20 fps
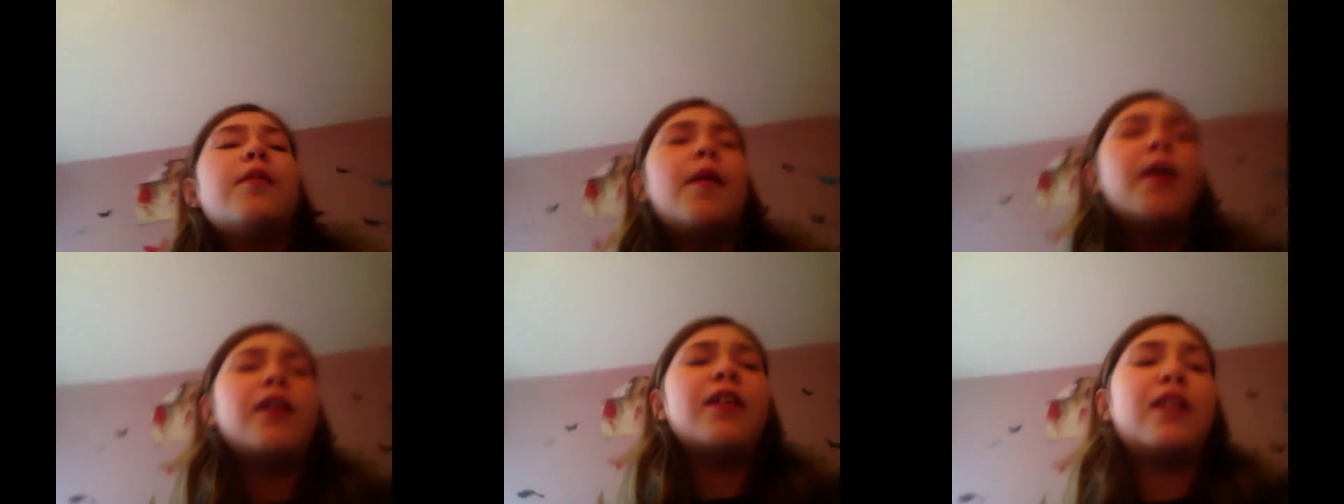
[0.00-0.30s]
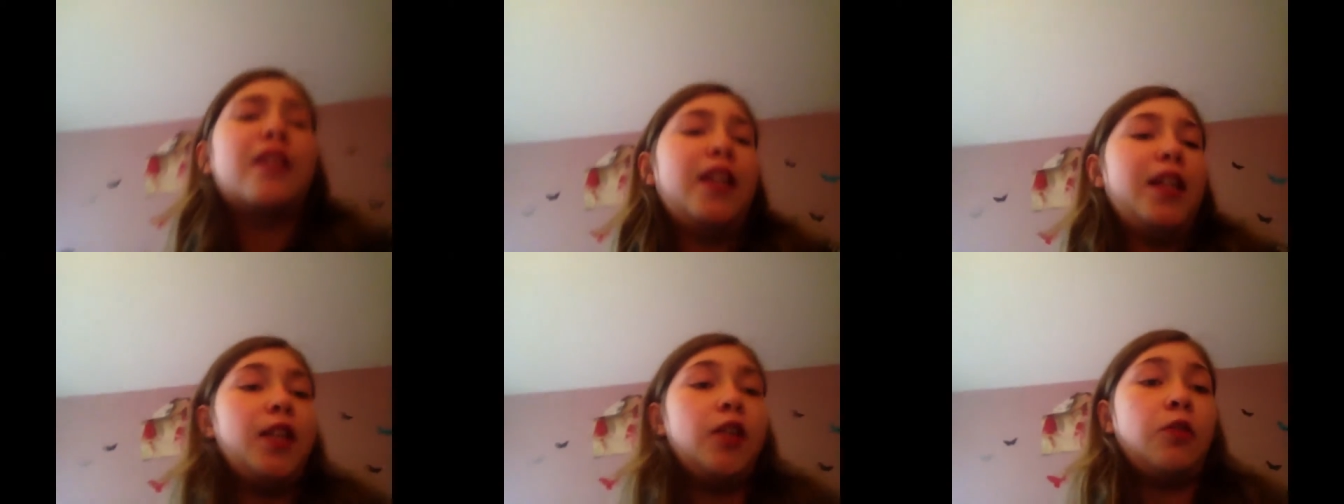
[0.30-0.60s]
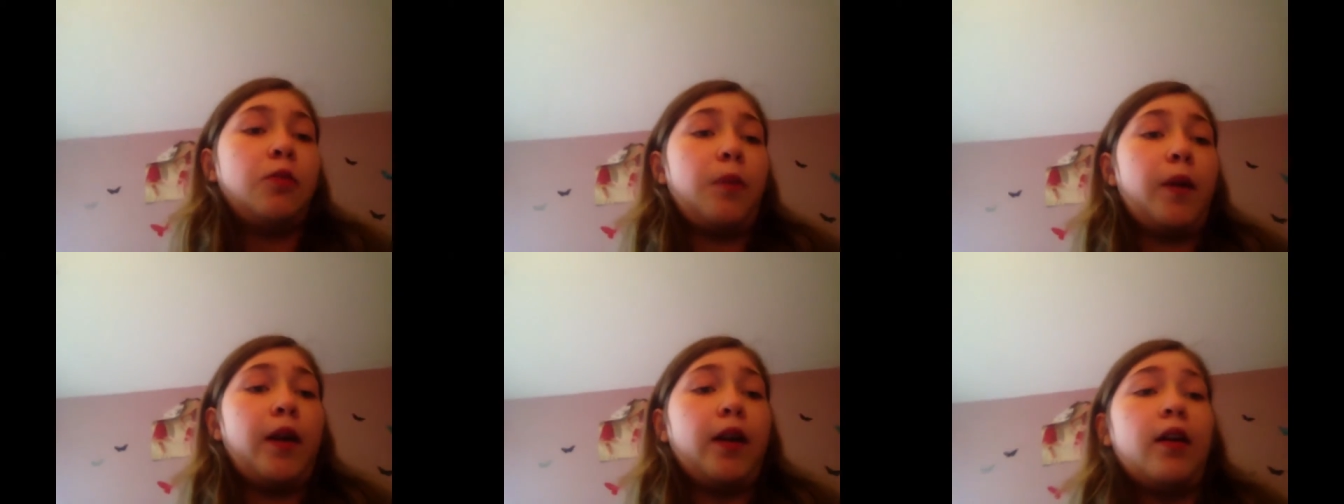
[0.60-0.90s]
about it
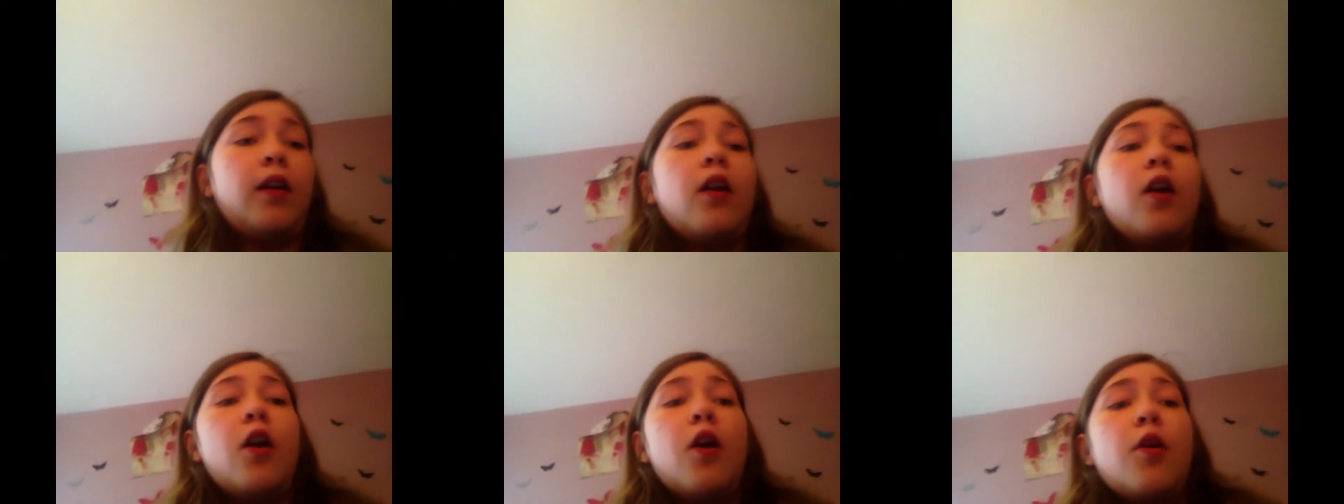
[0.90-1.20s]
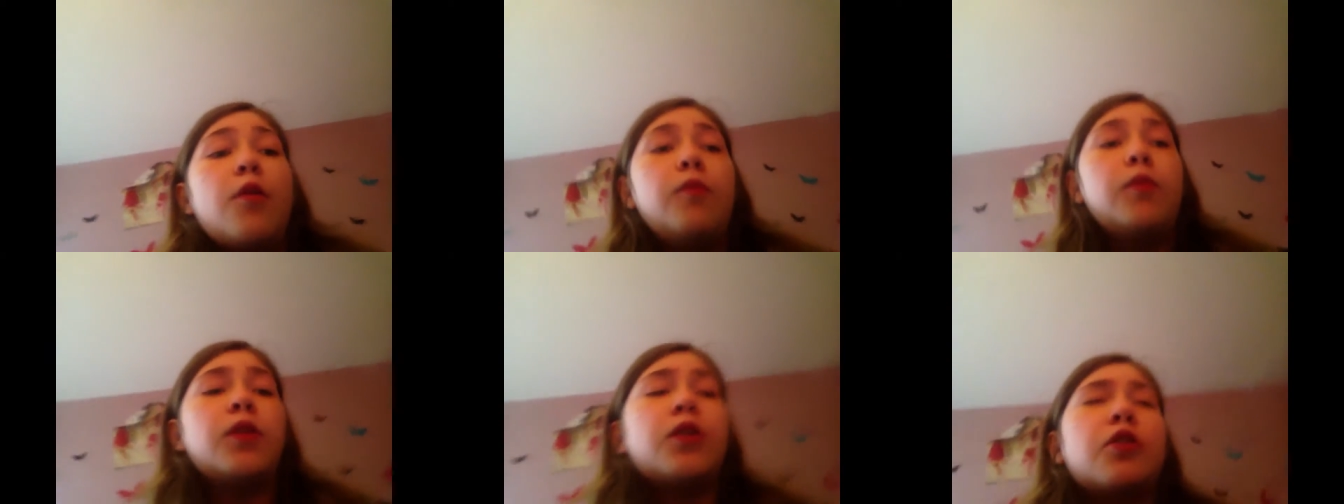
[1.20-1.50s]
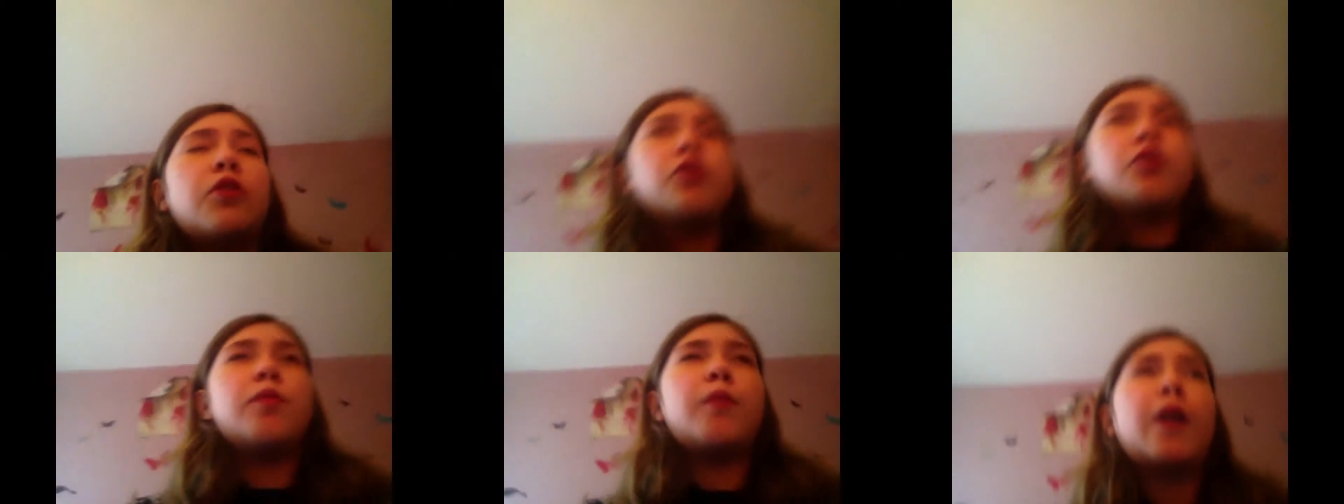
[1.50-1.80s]
this way: when
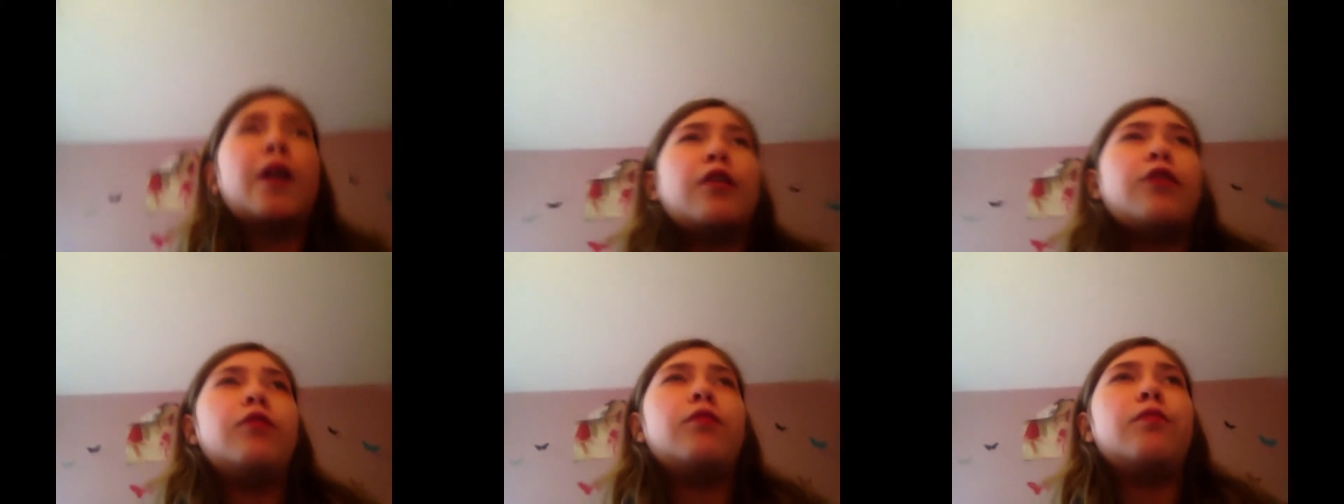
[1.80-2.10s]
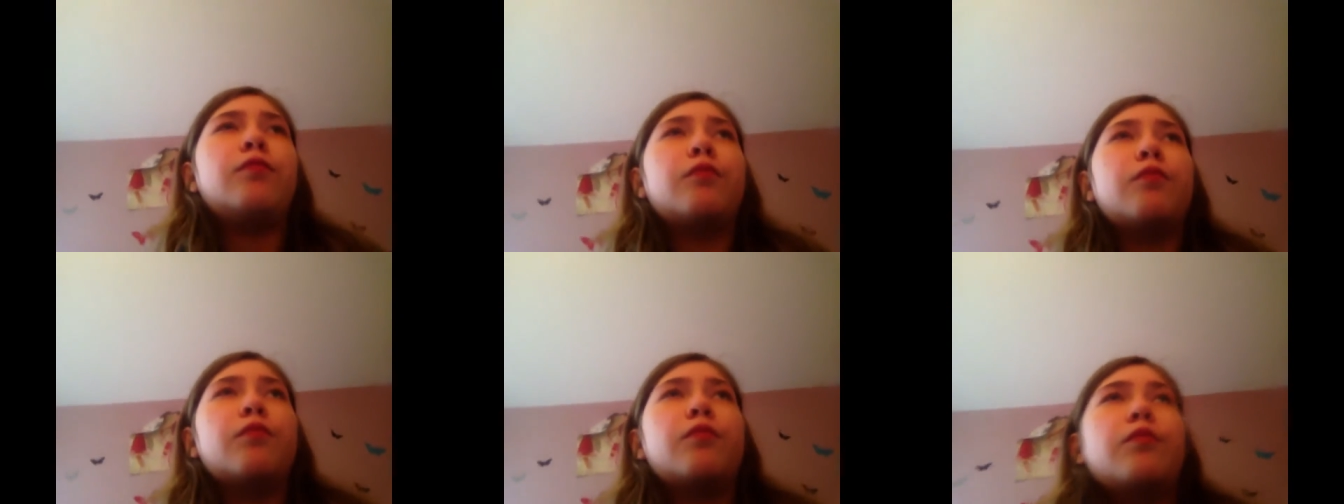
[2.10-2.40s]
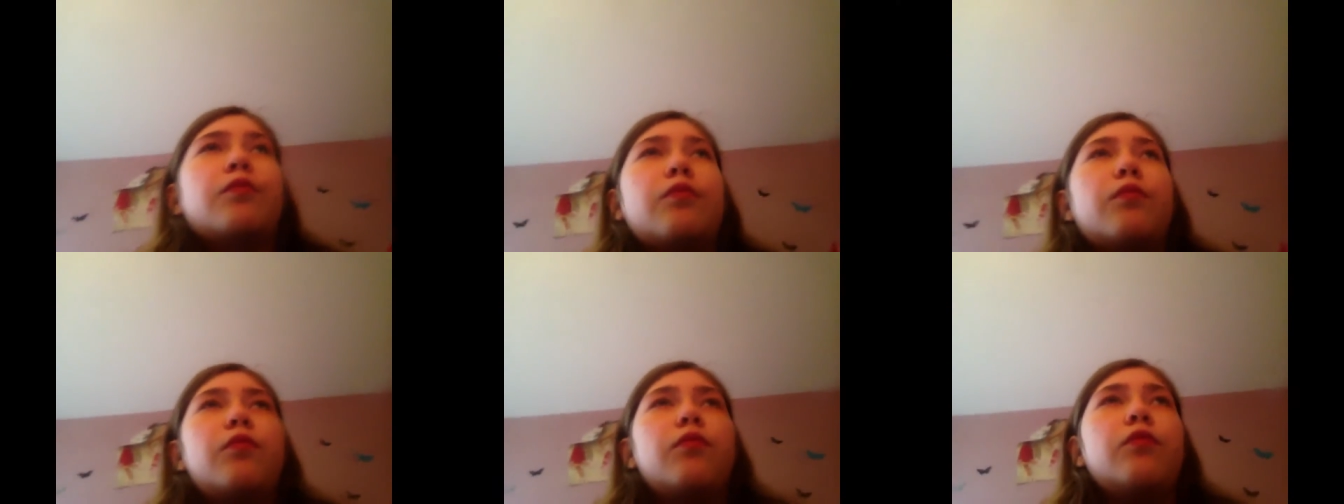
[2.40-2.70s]
you're about
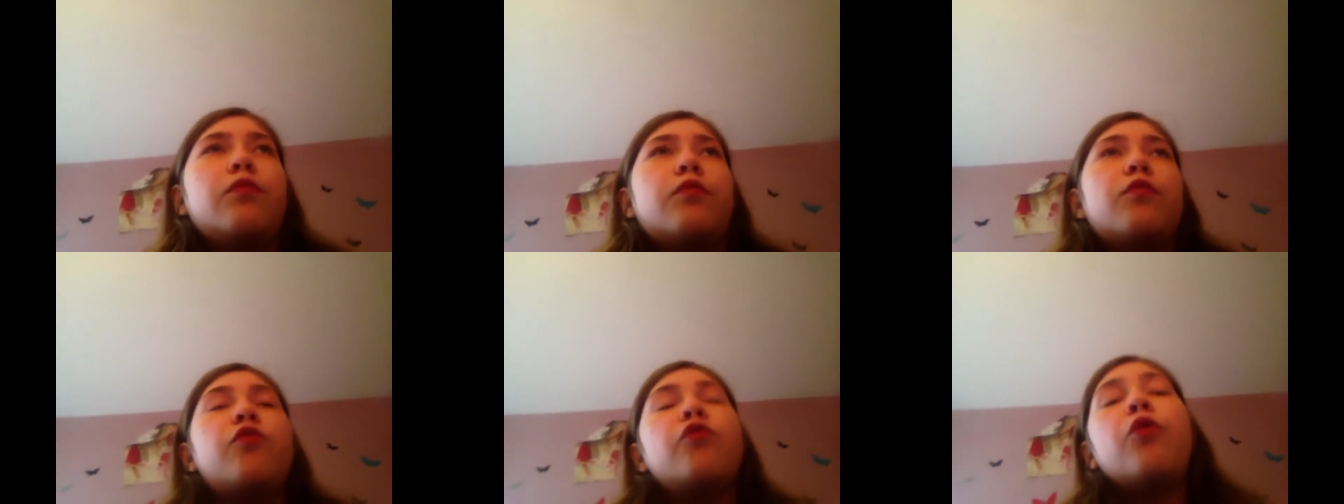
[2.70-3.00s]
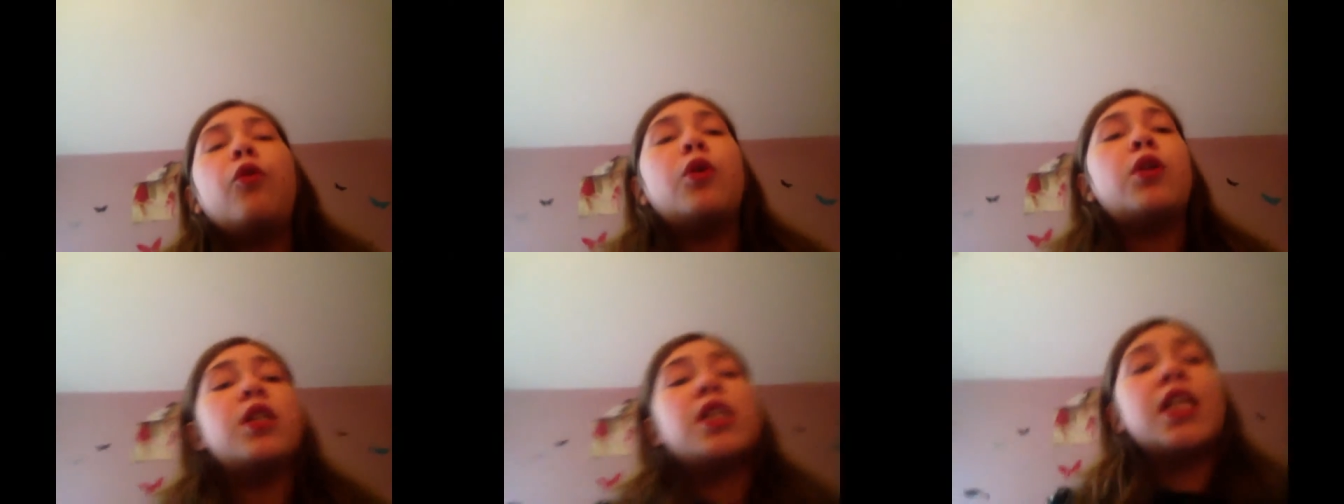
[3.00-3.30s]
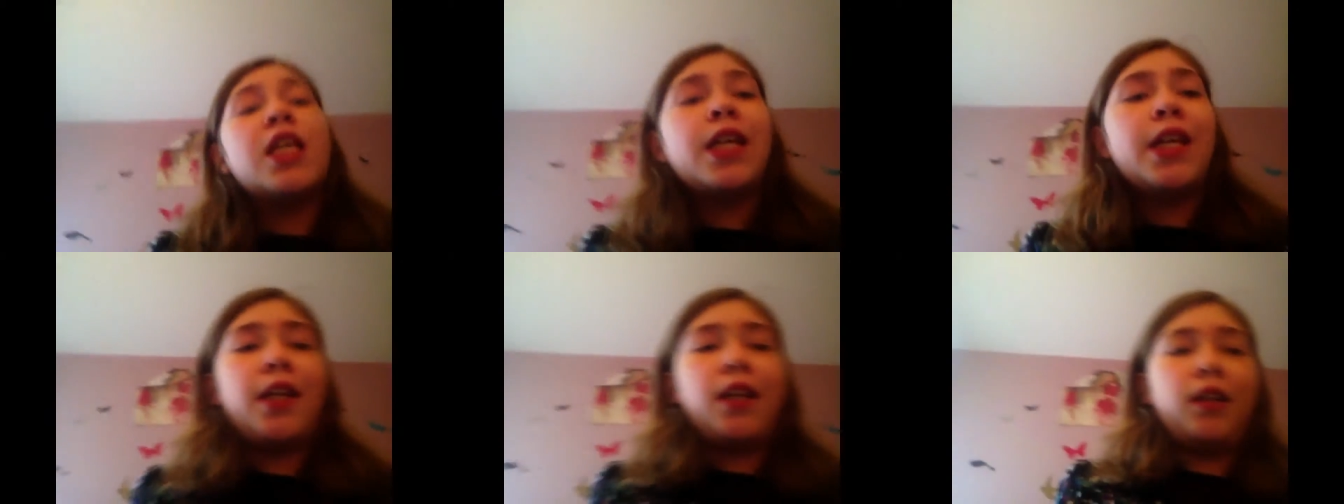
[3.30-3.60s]

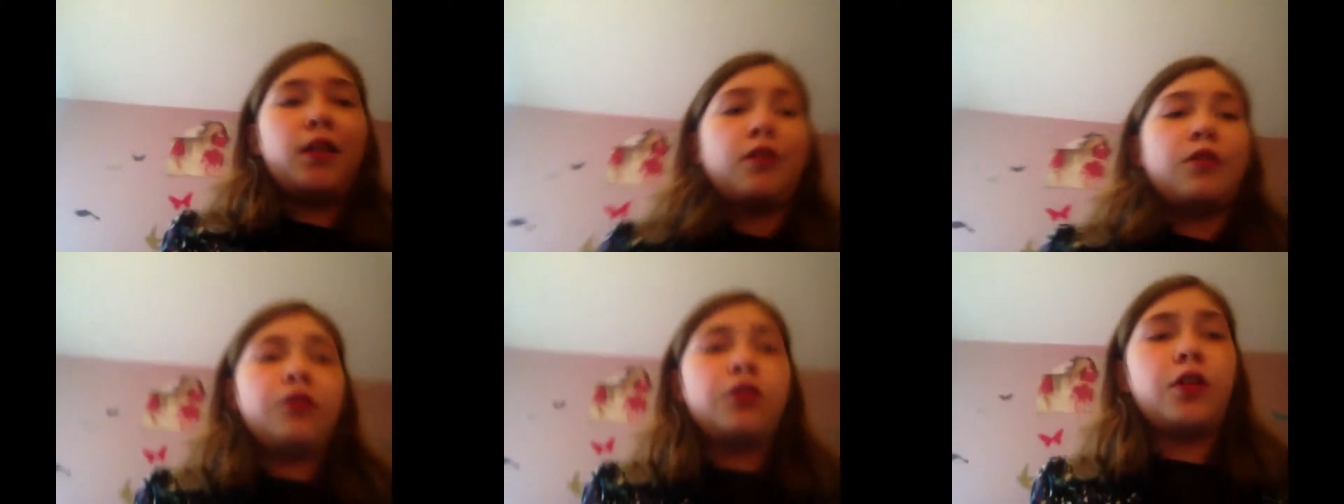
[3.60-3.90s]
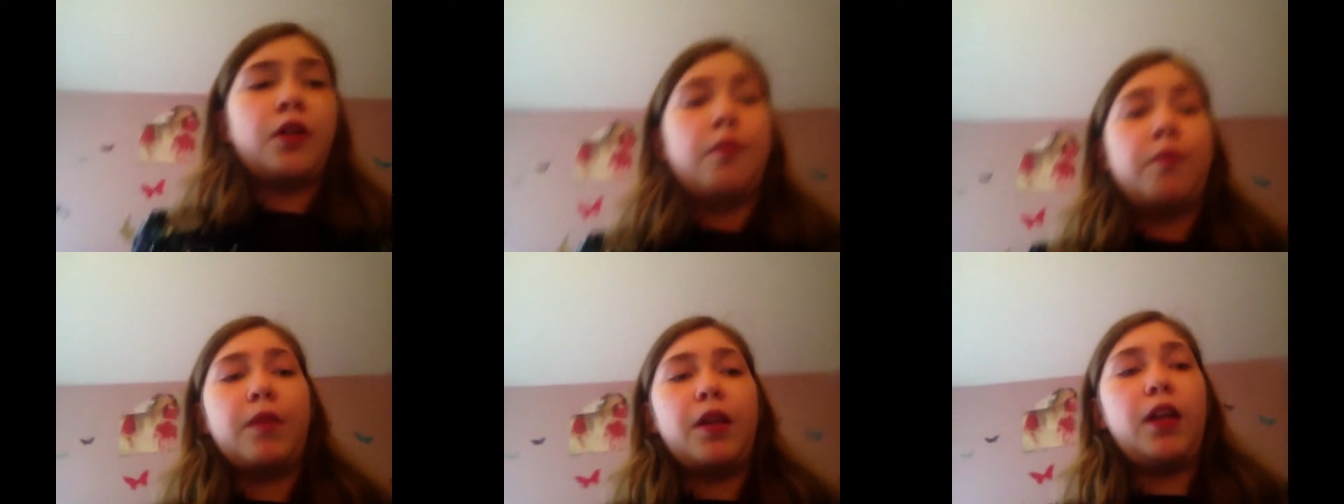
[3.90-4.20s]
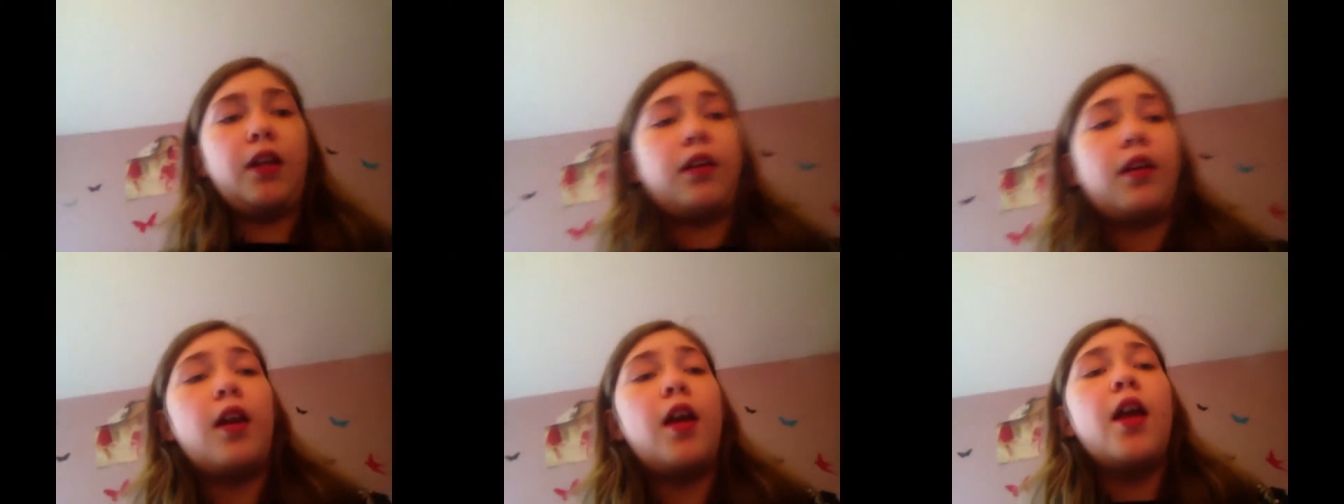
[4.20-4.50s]
fourteen or
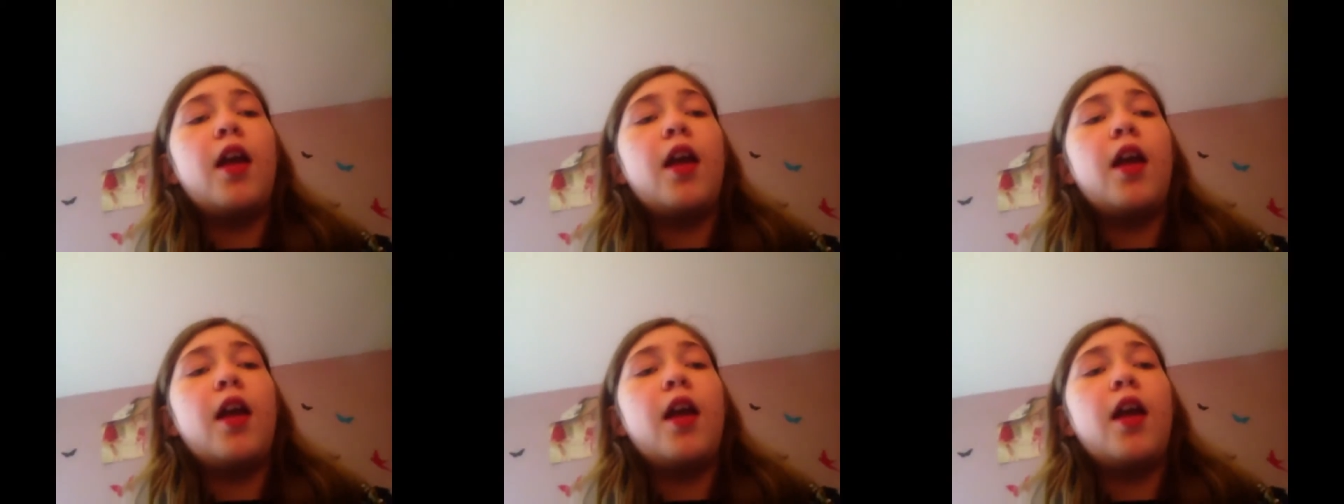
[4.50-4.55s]
something,